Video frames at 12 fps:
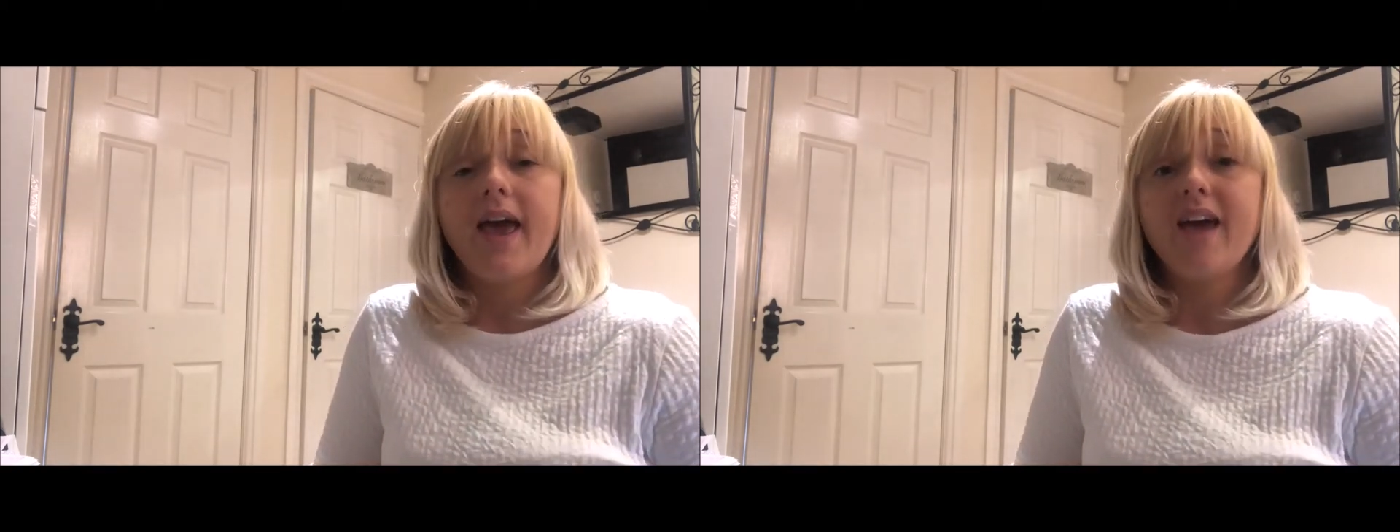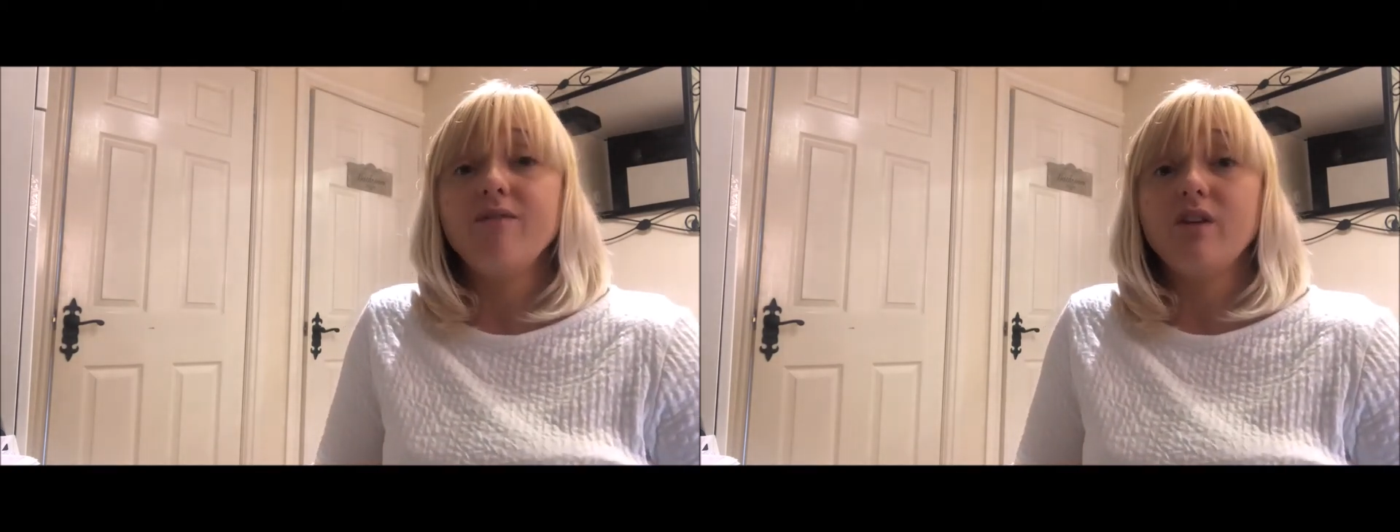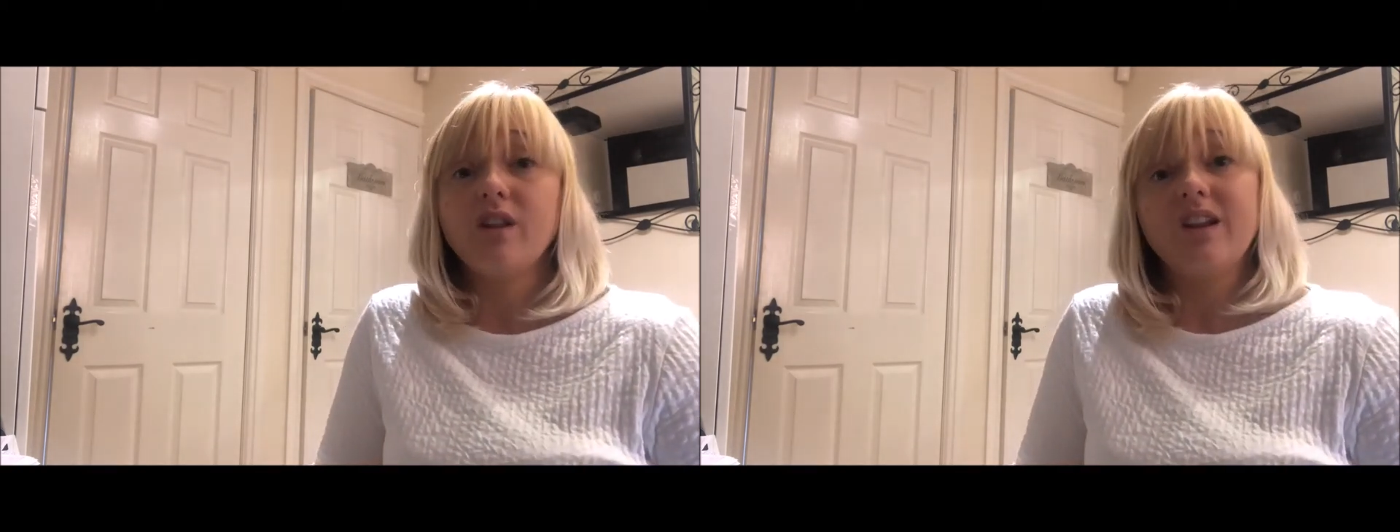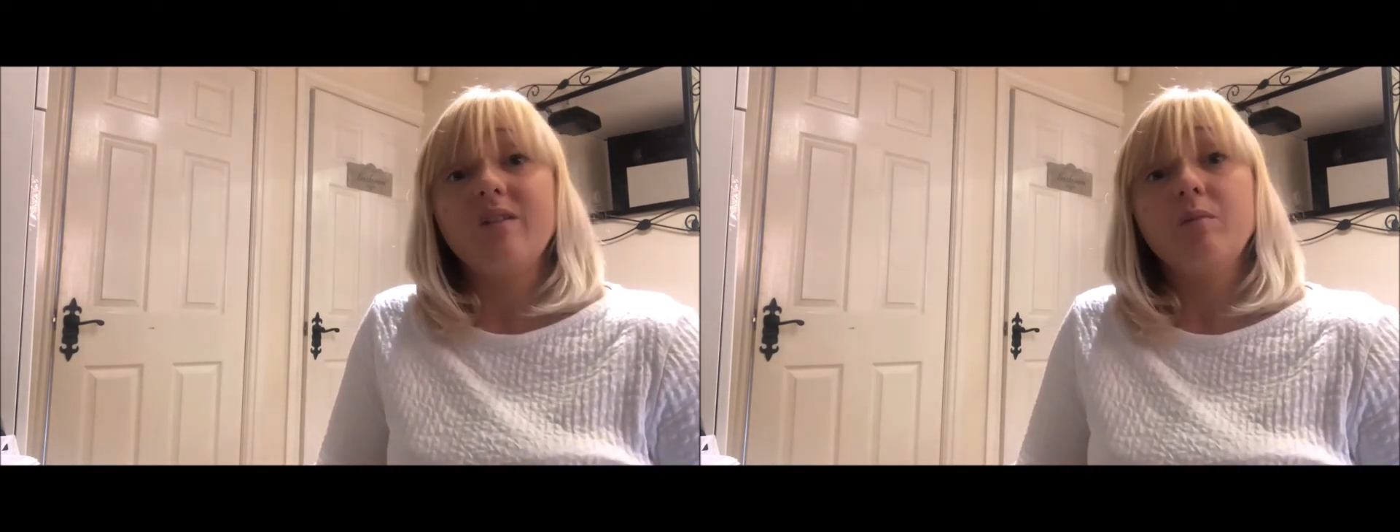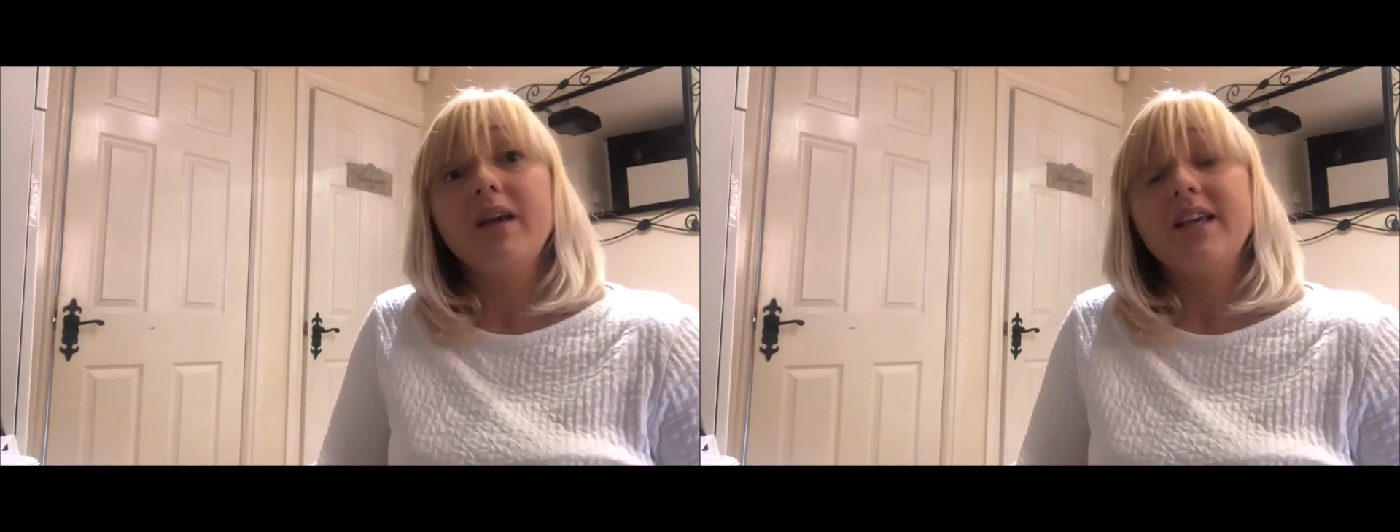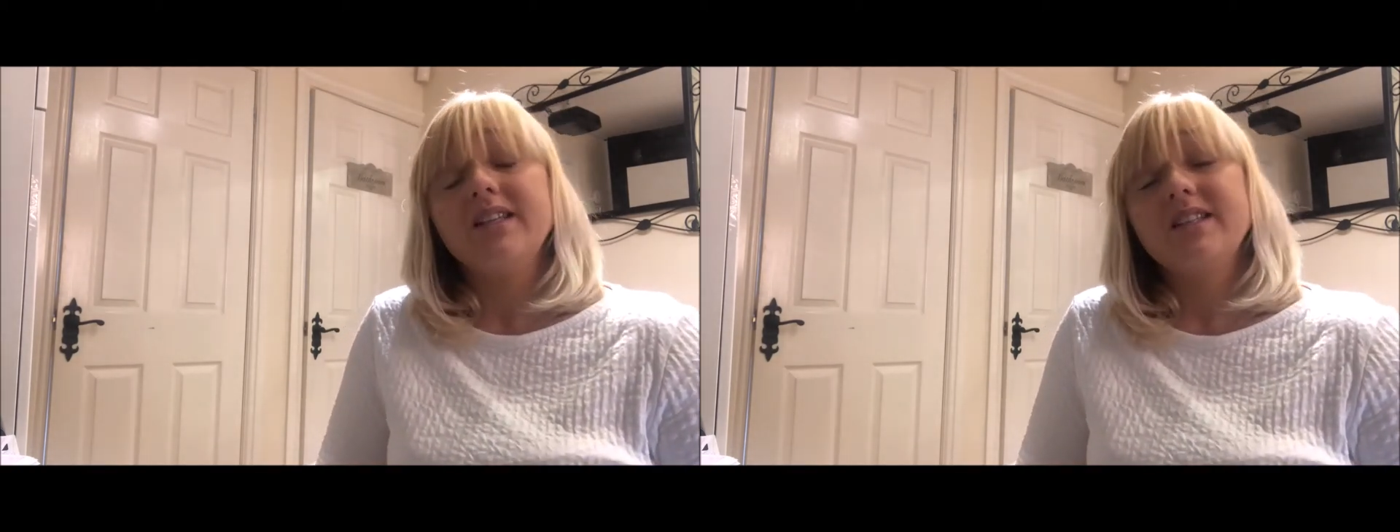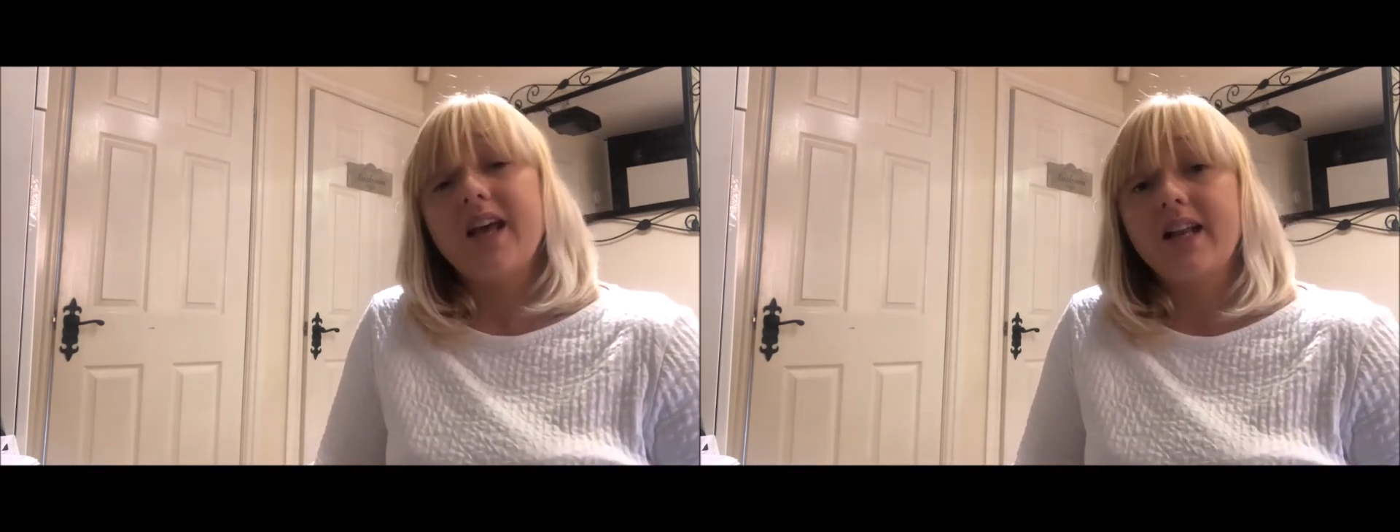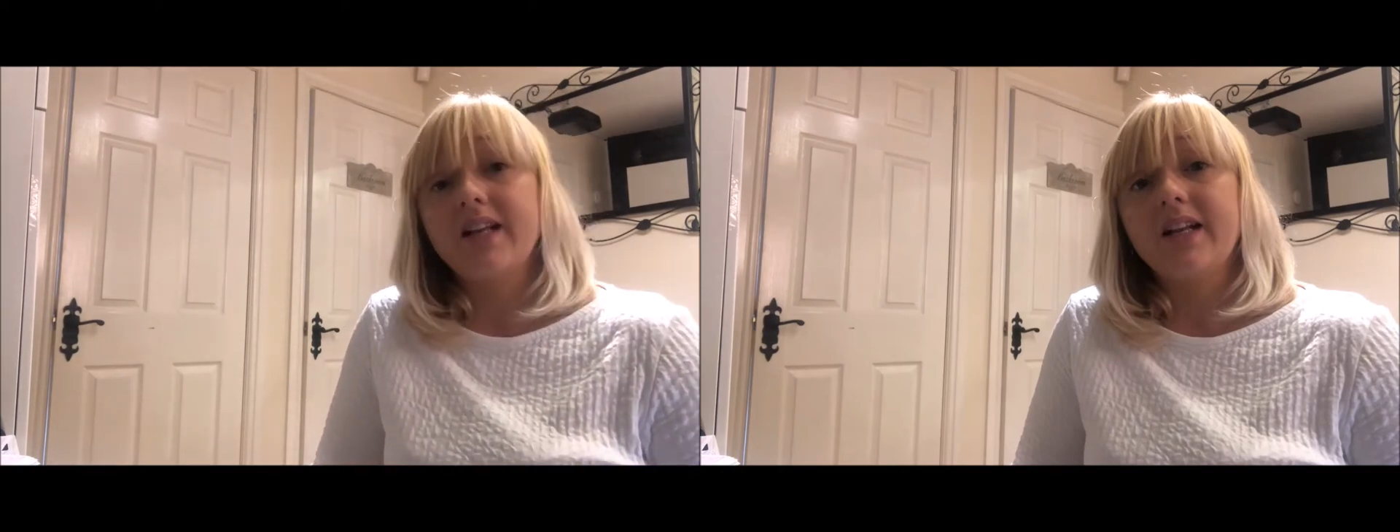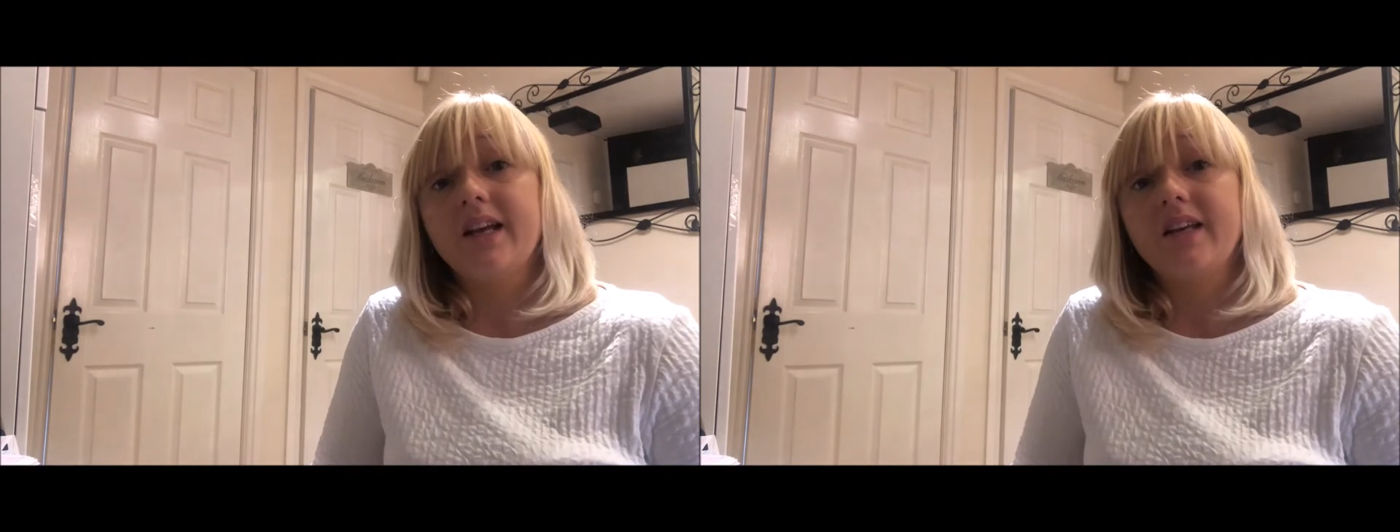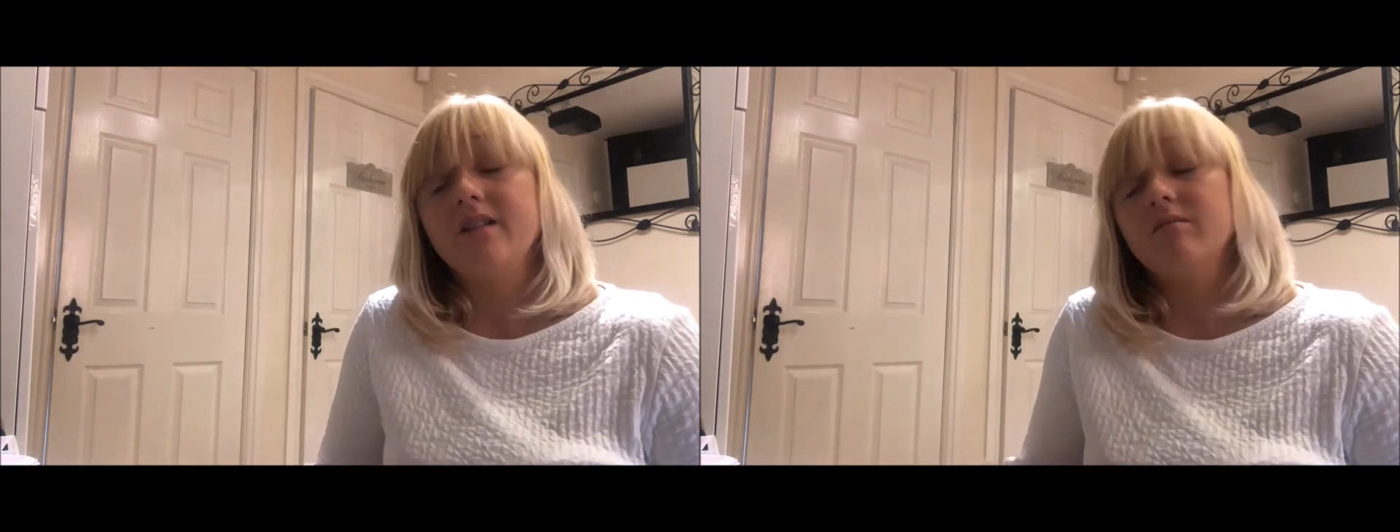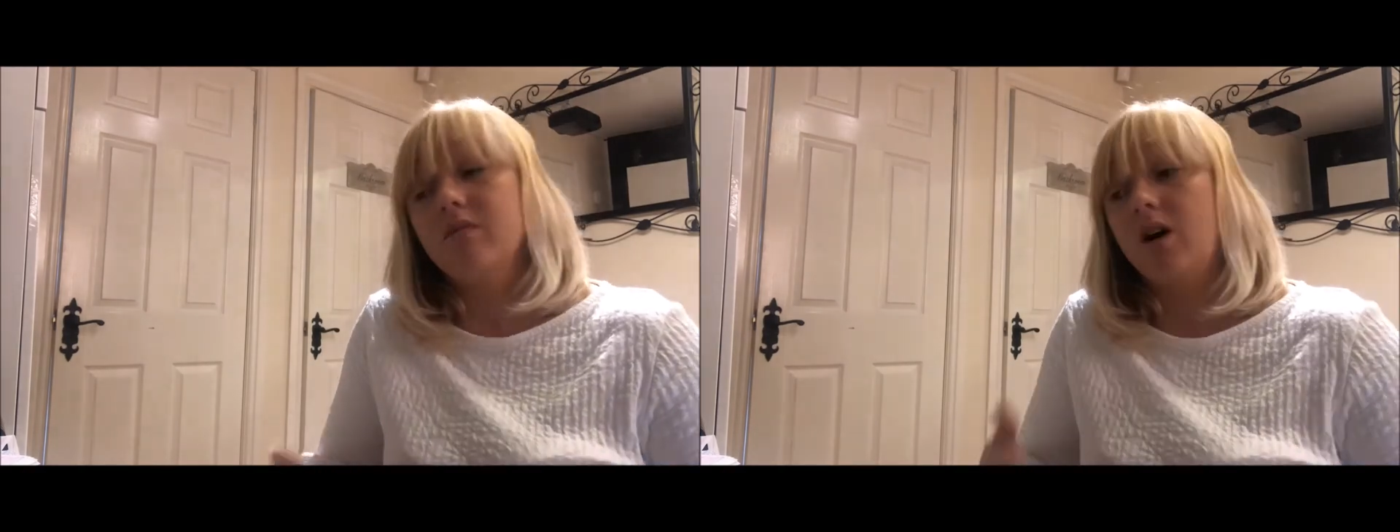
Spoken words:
every 3 weeks technically,